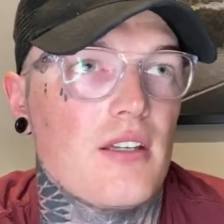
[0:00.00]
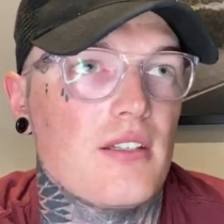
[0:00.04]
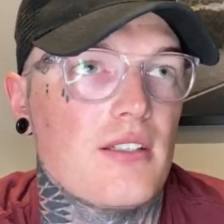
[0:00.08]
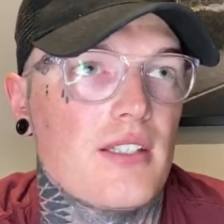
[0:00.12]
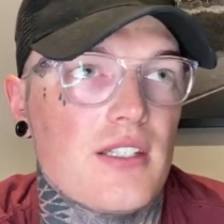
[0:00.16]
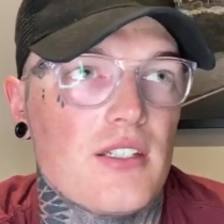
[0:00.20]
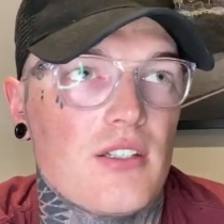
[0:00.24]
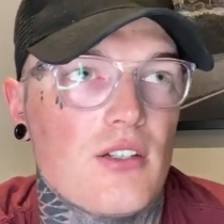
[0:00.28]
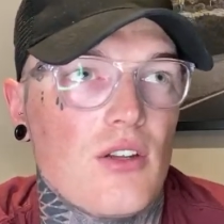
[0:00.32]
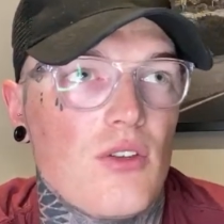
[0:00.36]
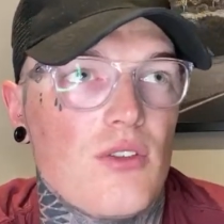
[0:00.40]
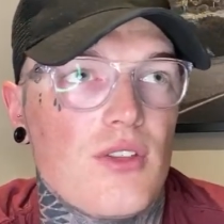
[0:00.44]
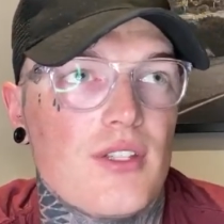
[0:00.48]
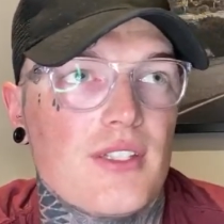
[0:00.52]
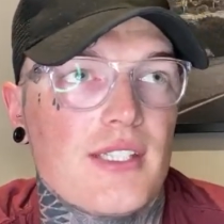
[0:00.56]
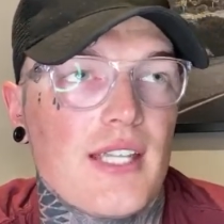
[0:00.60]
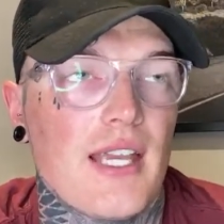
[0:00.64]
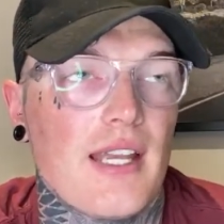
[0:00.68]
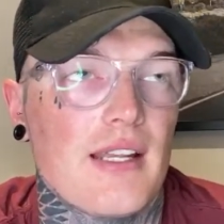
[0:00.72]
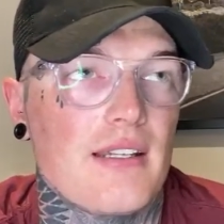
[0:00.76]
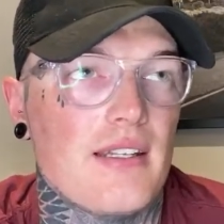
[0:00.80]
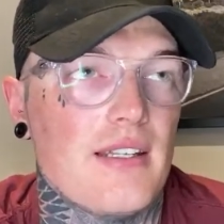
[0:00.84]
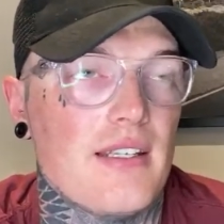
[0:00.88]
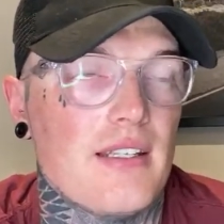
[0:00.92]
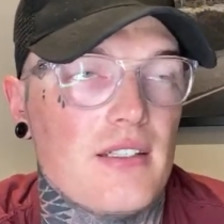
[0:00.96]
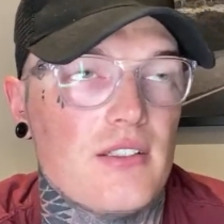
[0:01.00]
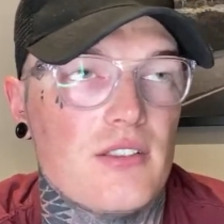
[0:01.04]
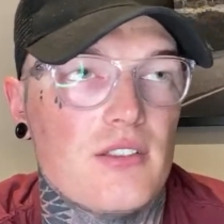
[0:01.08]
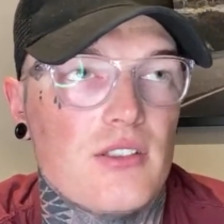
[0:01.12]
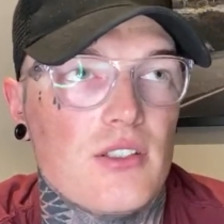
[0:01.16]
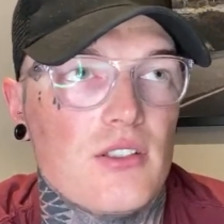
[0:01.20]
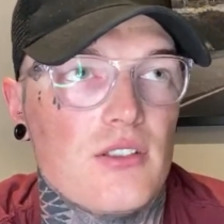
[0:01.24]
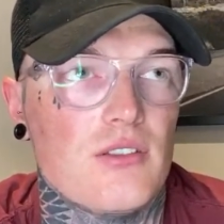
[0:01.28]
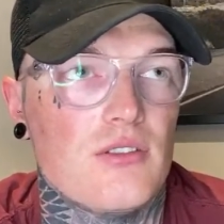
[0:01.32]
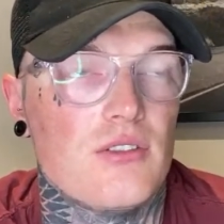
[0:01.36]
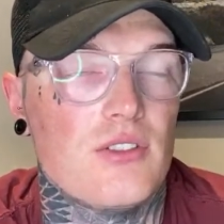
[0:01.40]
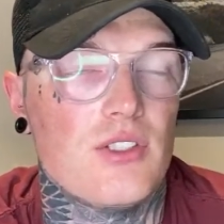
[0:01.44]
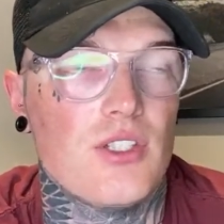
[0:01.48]
I didn't know the technique
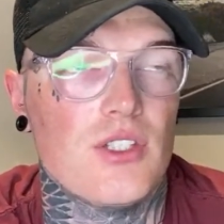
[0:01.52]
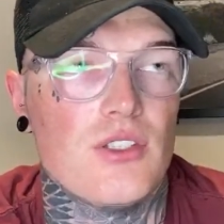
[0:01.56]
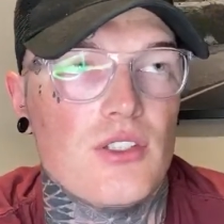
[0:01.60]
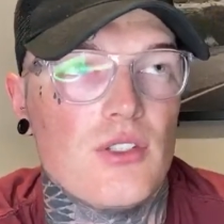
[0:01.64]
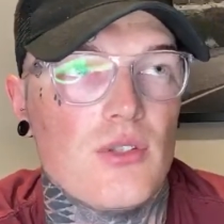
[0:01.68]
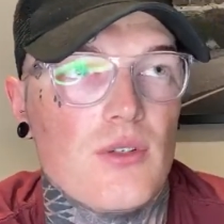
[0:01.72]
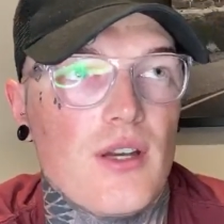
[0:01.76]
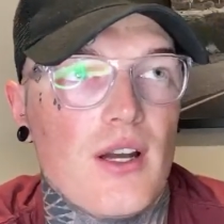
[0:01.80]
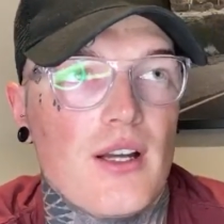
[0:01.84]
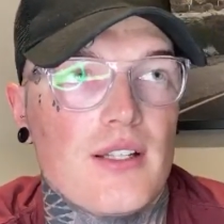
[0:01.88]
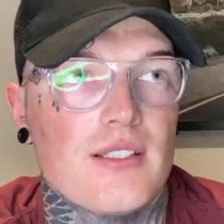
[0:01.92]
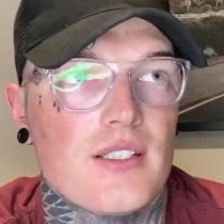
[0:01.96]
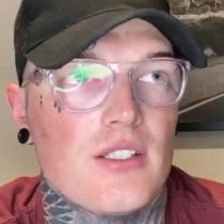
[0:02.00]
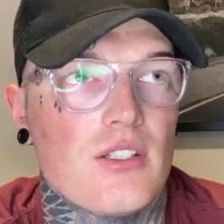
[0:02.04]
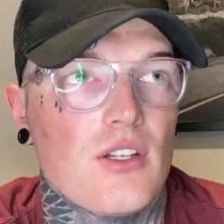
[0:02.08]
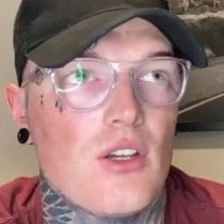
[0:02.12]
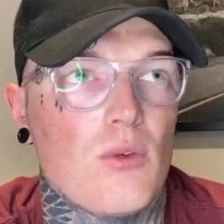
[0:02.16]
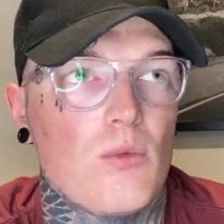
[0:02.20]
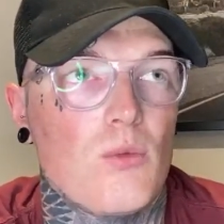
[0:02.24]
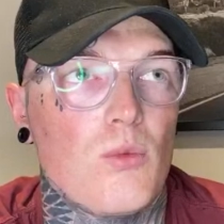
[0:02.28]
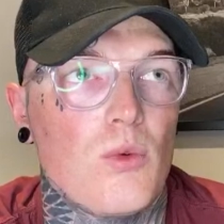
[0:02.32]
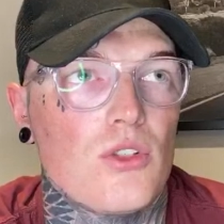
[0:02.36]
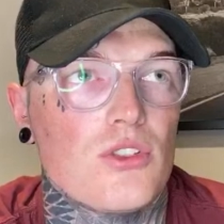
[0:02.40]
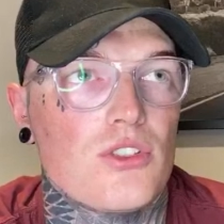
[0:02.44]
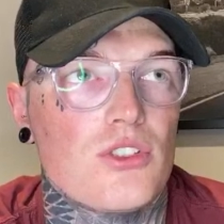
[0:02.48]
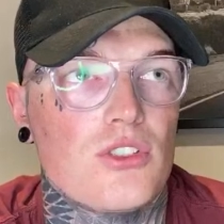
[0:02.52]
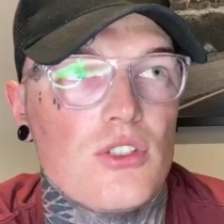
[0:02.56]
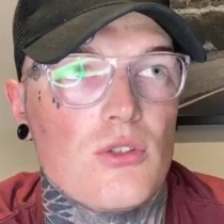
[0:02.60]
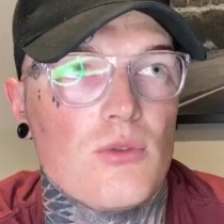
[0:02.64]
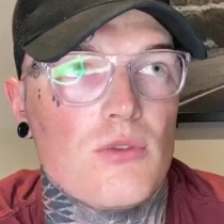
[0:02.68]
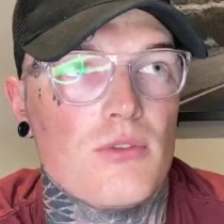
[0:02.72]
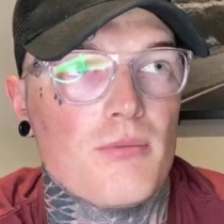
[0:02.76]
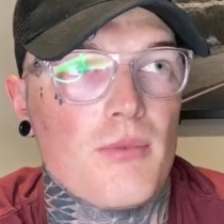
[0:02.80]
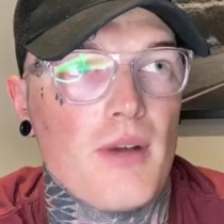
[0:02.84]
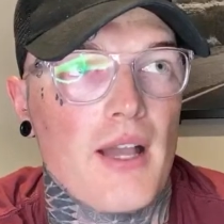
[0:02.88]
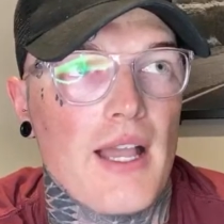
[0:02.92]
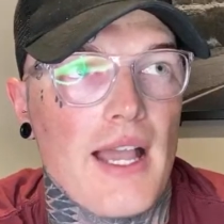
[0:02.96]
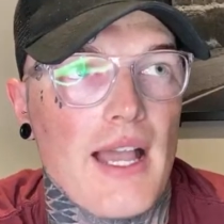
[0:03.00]
to do it. I didn't know what to do
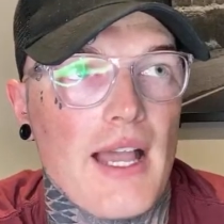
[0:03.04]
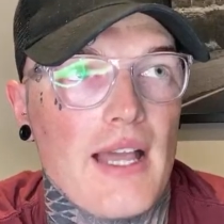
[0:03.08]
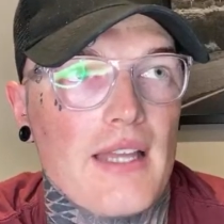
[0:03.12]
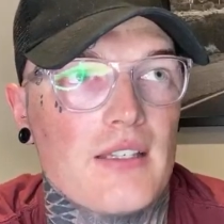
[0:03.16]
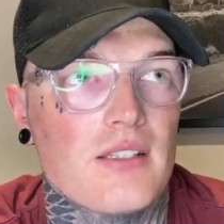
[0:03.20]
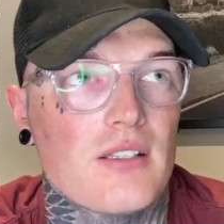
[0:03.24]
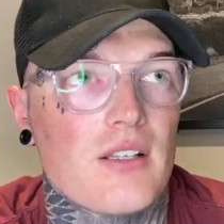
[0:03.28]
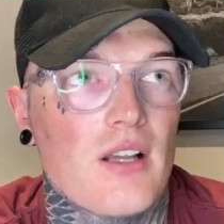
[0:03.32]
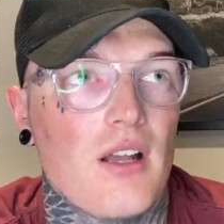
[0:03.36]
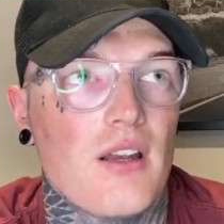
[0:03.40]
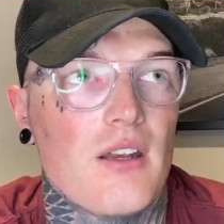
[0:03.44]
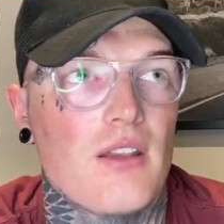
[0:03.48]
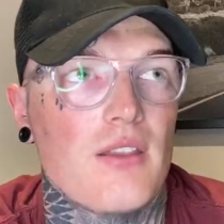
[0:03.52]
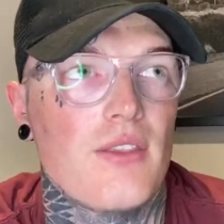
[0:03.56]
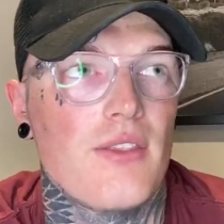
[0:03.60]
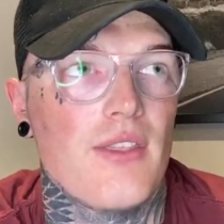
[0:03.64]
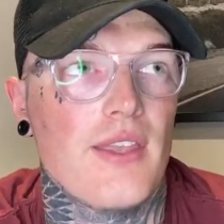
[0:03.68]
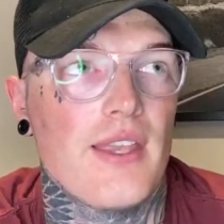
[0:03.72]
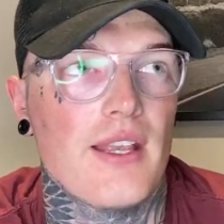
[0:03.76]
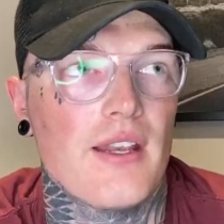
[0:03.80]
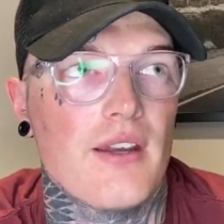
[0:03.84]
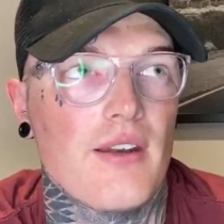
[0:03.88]
with my hand, kind of thing.